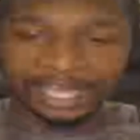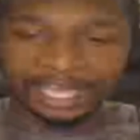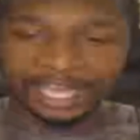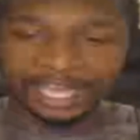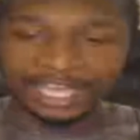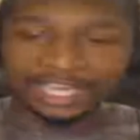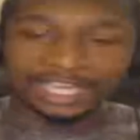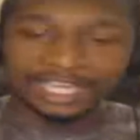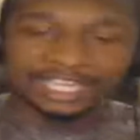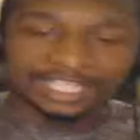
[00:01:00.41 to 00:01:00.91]

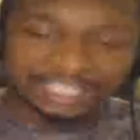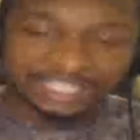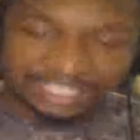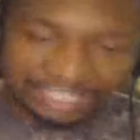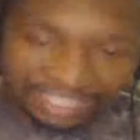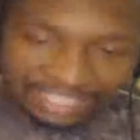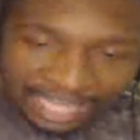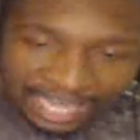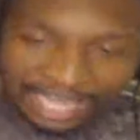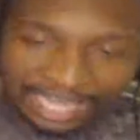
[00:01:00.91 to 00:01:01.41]
hit his
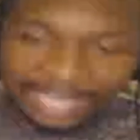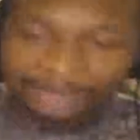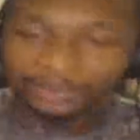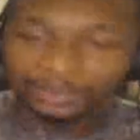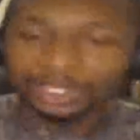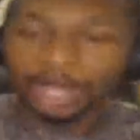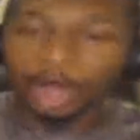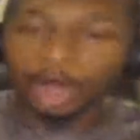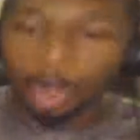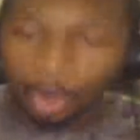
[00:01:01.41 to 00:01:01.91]
dad
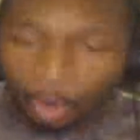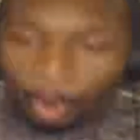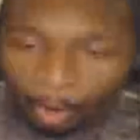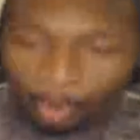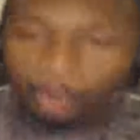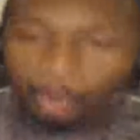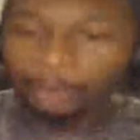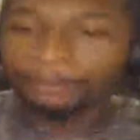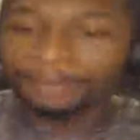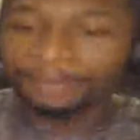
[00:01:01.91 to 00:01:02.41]
with a
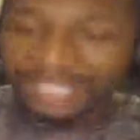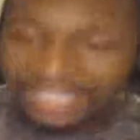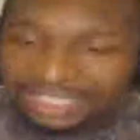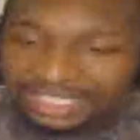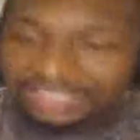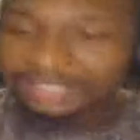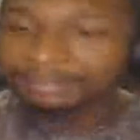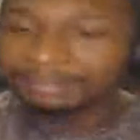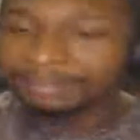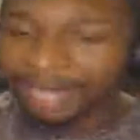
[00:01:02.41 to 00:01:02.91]
whole
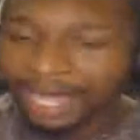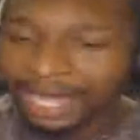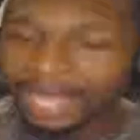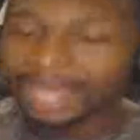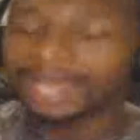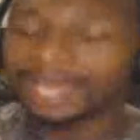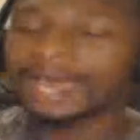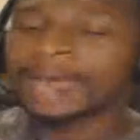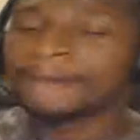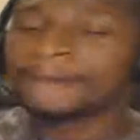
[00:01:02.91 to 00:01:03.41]
pizza
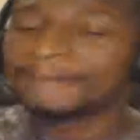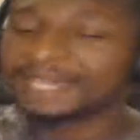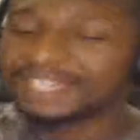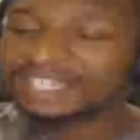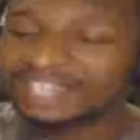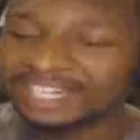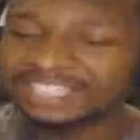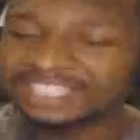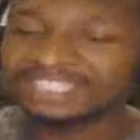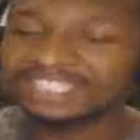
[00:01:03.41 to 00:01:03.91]
pie because he